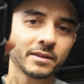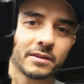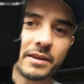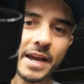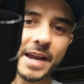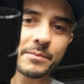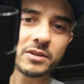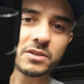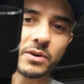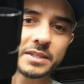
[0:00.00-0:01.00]
the hammer
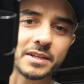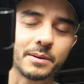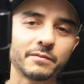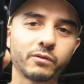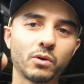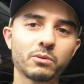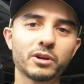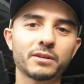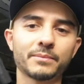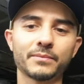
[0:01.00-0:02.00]
is going to come
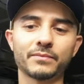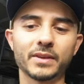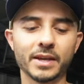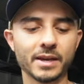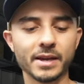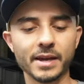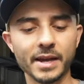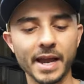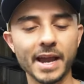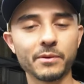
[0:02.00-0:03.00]
forward,
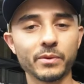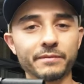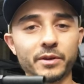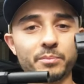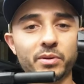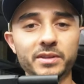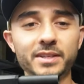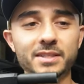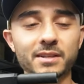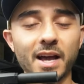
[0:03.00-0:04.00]
and if you put
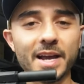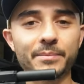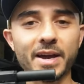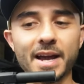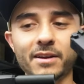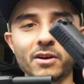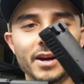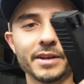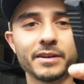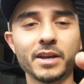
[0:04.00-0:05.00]
the slide back
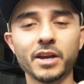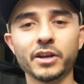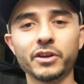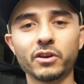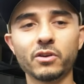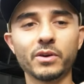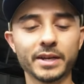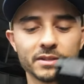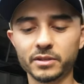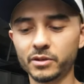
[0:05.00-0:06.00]
on, you're
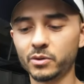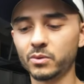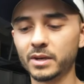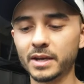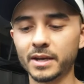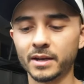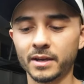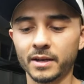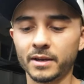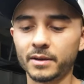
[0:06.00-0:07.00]
going to
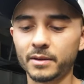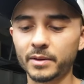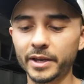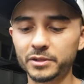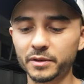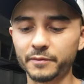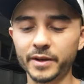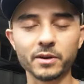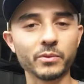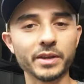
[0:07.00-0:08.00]

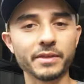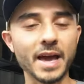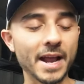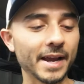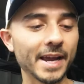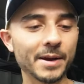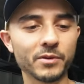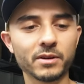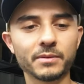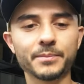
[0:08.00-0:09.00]
interfere with that
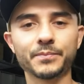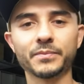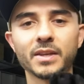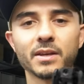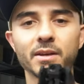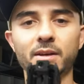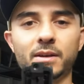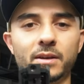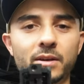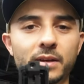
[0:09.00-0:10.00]
hammer
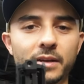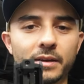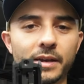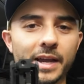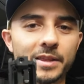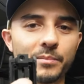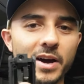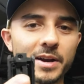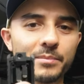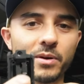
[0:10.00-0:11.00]
and the
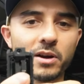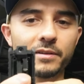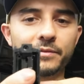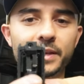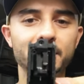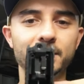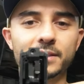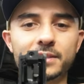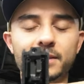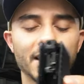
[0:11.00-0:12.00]
bottom part of this
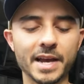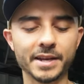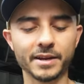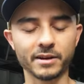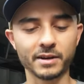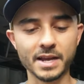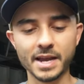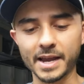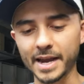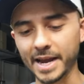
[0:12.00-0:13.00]
slide here,
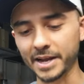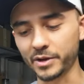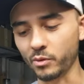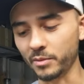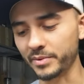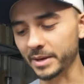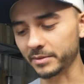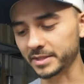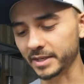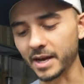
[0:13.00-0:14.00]
and you won't be
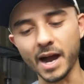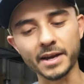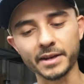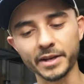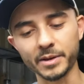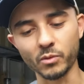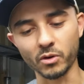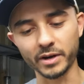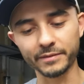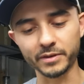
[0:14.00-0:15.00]
able to cock it
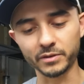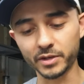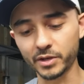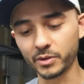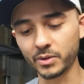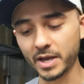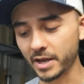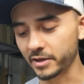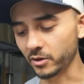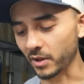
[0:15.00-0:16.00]
anymore. And if you do,
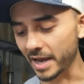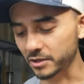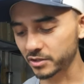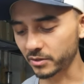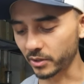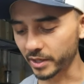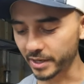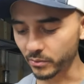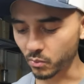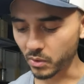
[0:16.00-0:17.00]
you'll
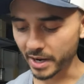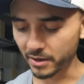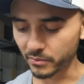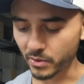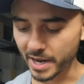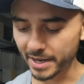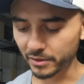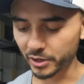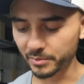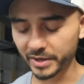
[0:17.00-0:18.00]
actually wear away a
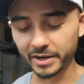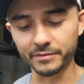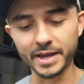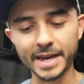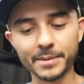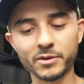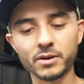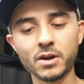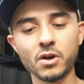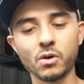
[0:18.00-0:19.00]
little bit of the
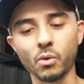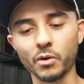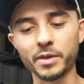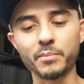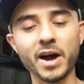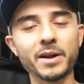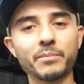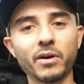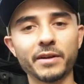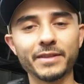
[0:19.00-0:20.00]
hammer or the bottom
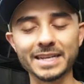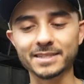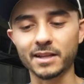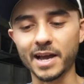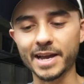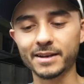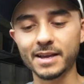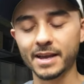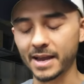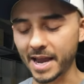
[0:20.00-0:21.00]
part of that slide,
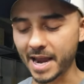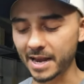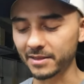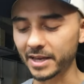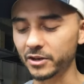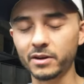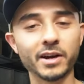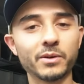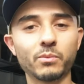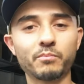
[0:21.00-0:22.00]
and then your
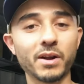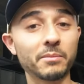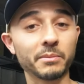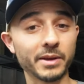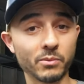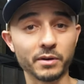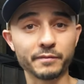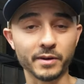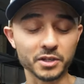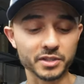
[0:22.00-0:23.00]
gun probably
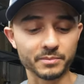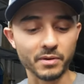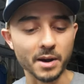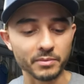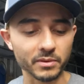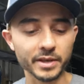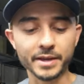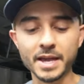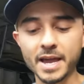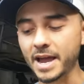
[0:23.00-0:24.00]
won't function
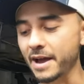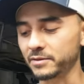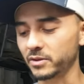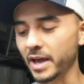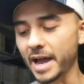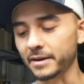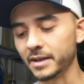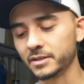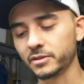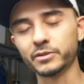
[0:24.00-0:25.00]
properly after that.
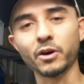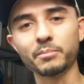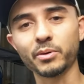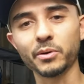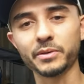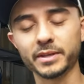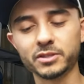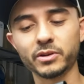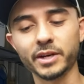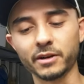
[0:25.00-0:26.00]
So don't pull the
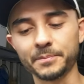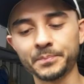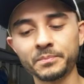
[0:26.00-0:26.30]
trigger.